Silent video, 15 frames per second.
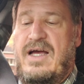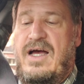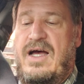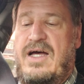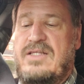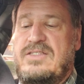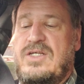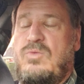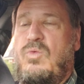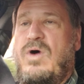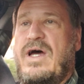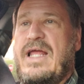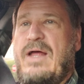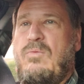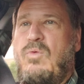uh, did
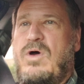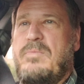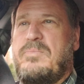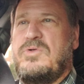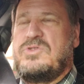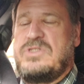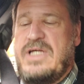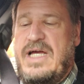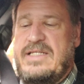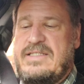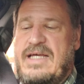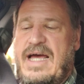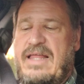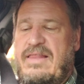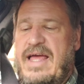one on 1%.
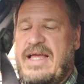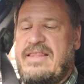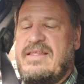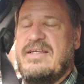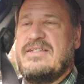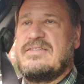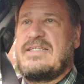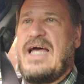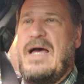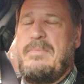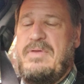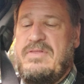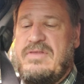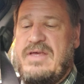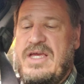I liked his
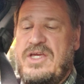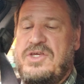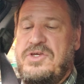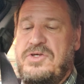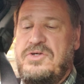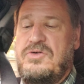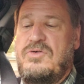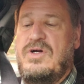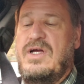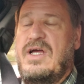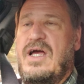comment. Thank you.